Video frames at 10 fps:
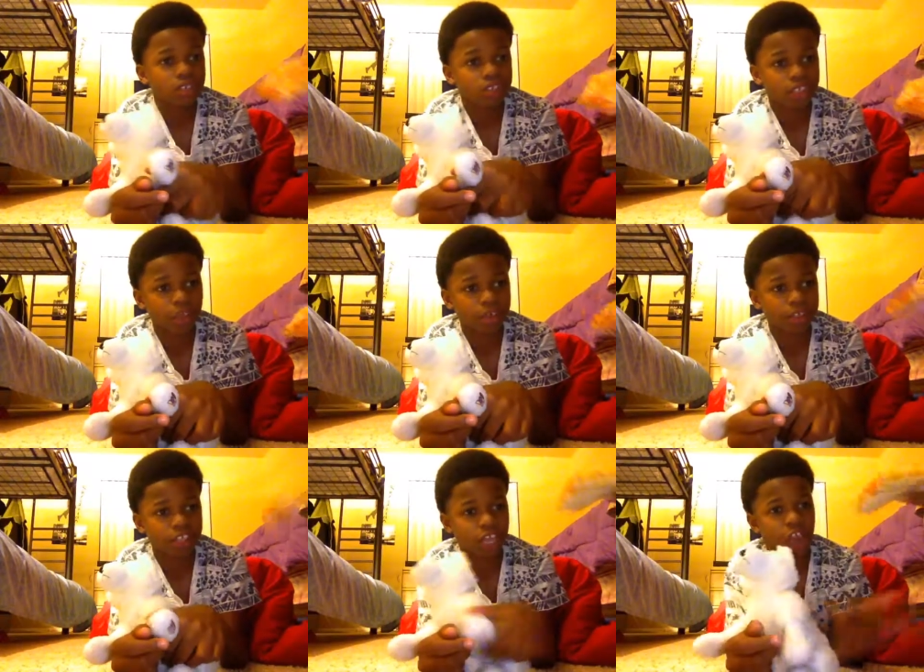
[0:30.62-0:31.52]
Get that
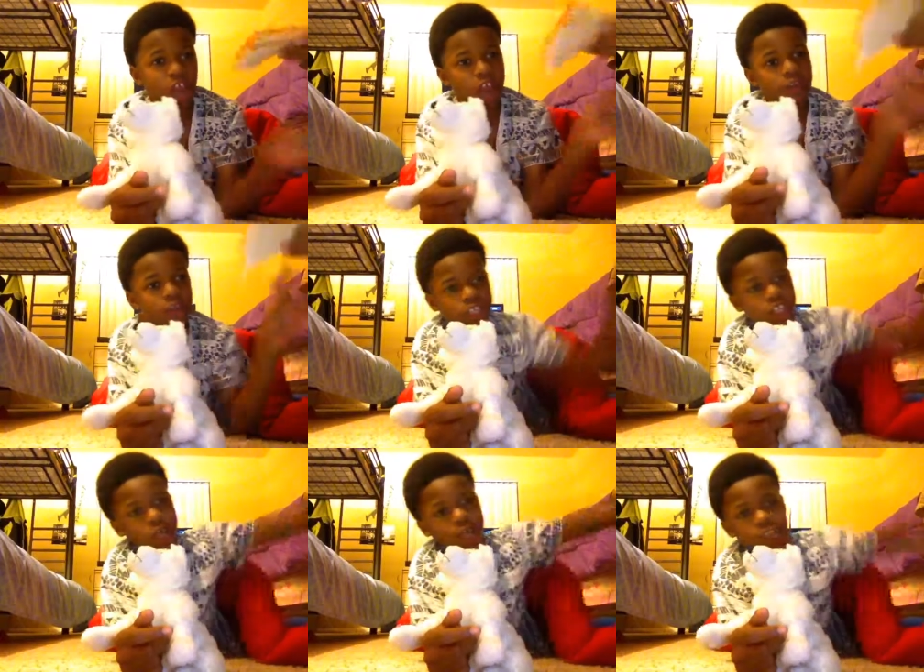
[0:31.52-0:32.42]
pizza out. Get
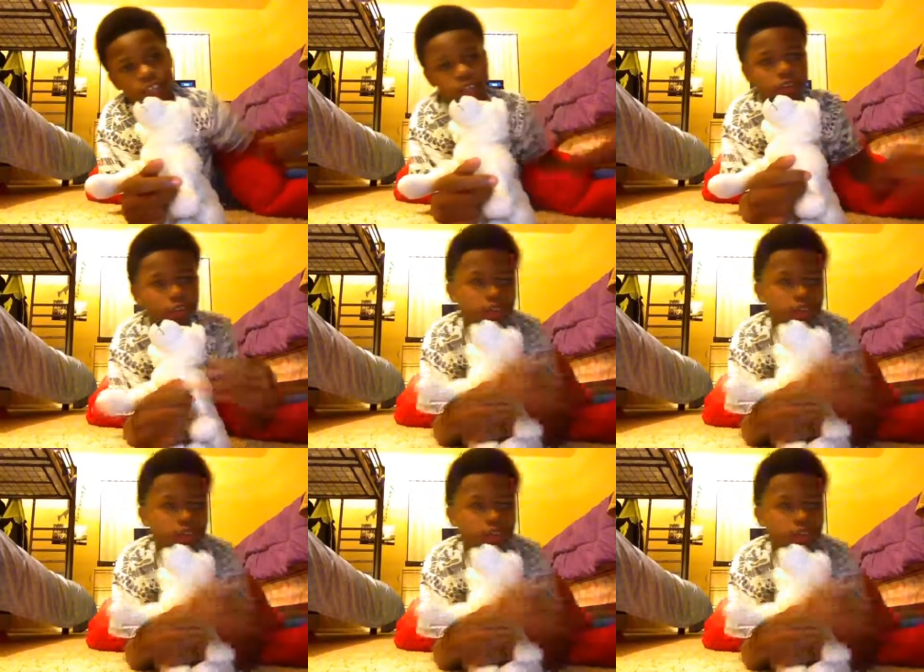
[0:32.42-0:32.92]
that pizza out.